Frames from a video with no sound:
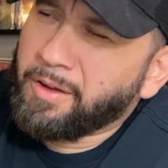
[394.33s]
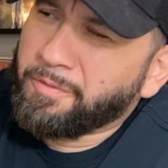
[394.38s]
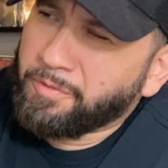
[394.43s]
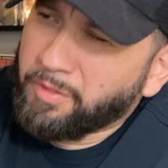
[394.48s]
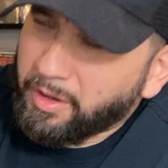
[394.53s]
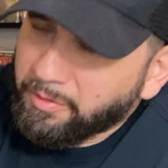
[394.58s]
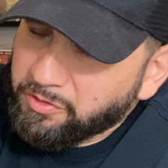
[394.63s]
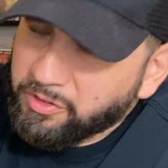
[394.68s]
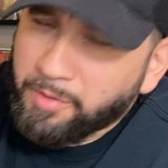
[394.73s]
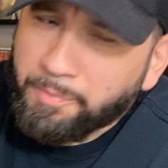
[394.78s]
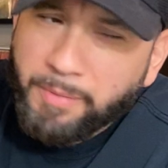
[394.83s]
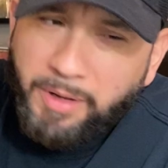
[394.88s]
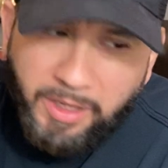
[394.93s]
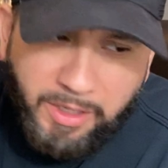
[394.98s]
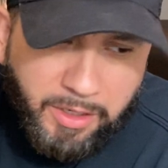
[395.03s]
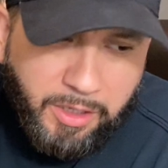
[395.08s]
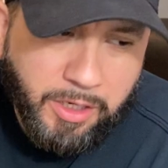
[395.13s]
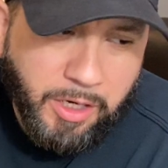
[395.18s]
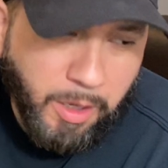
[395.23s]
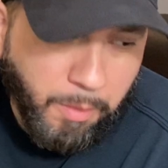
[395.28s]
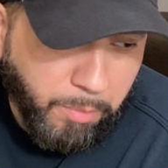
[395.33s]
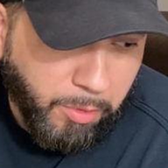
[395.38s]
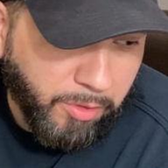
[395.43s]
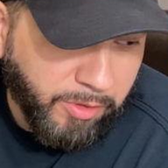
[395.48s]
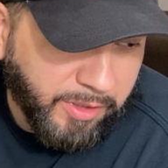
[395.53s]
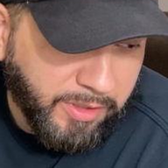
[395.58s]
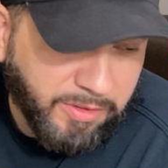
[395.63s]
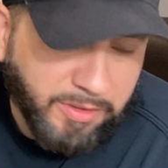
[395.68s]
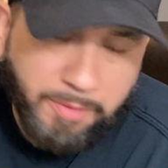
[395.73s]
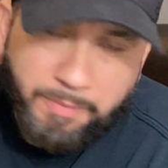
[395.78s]
I've submitted a couple of
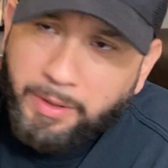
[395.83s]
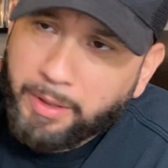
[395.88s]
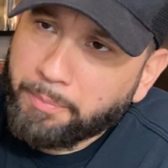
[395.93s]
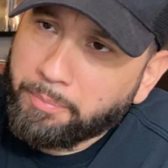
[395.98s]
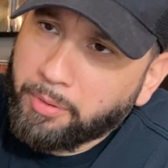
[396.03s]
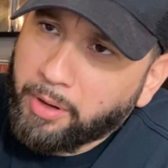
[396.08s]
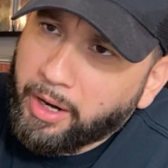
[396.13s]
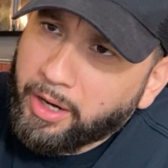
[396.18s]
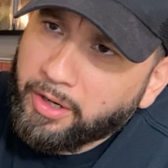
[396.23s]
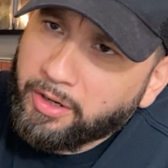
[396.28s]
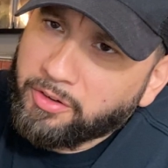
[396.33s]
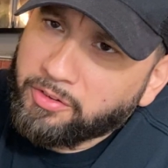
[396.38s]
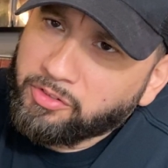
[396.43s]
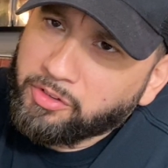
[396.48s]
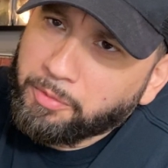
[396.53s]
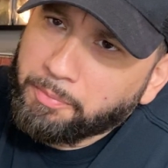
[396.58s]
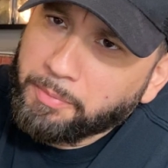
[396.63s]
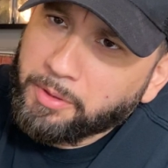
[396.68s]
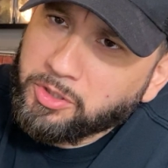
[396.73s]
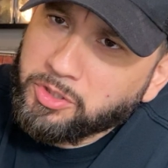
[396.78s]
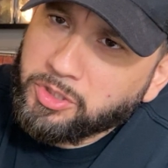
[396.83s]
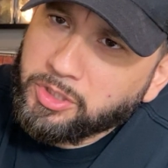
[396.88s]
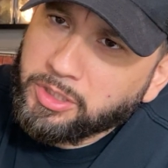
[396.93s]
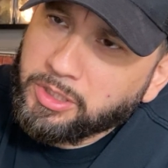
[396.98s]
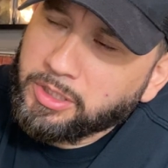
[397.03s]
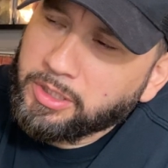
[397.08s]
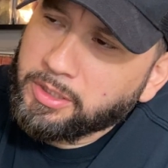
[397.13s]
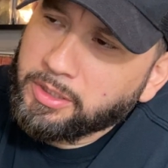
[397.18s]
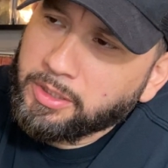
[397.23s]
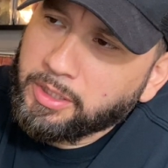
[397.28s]
these on my prior
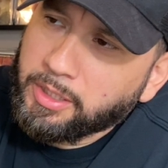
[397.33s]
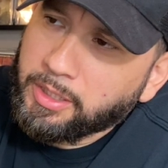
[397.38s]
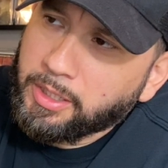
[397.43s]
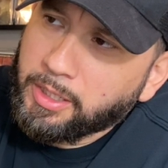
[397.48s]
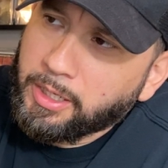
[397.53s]
submission.